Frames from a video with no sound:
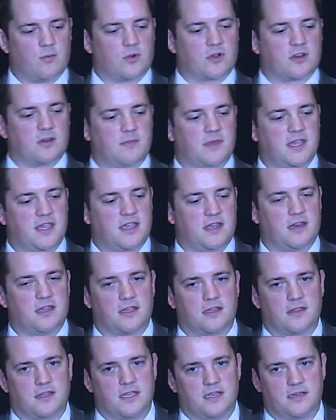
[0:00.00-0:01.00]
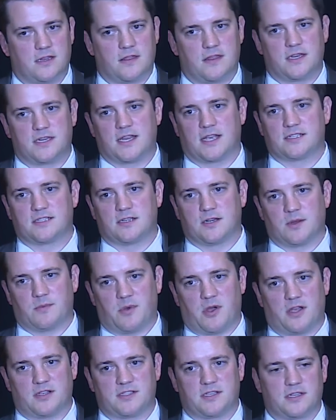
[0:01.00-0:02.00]
We're going to be hitting the Tesla
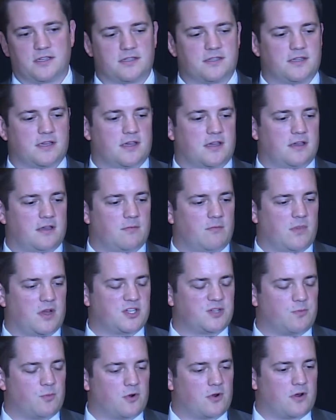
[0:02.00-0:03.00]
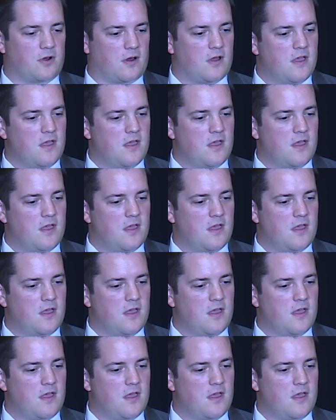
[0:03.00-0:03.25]
deposit much more